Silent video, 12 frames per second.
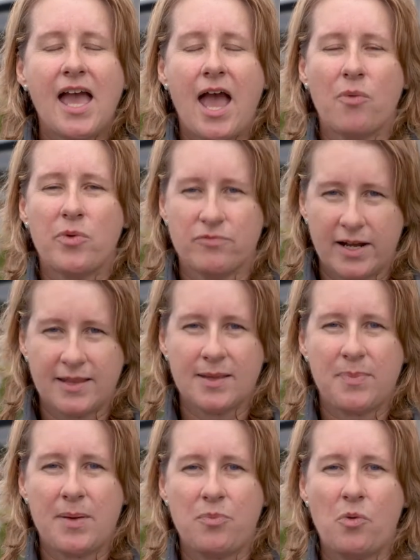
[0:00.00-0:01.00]
and we ring
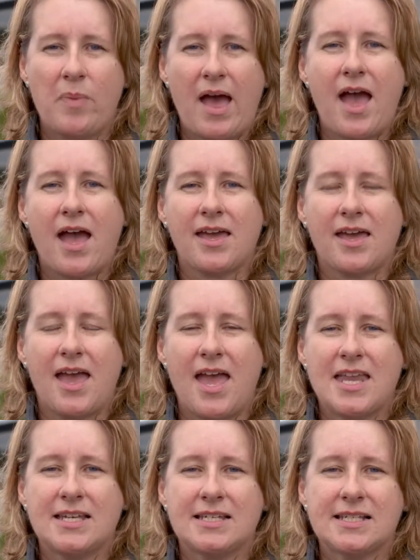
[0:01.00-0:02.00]
the people back
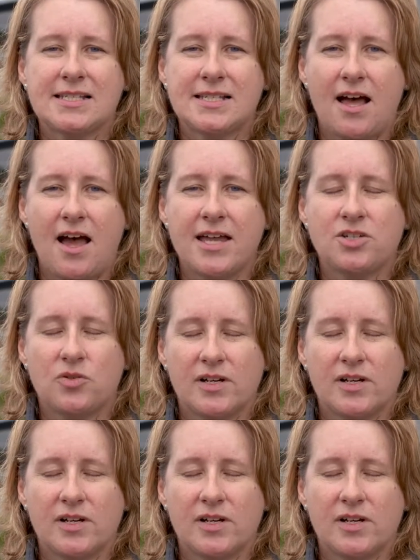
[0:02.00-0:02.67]
and decide,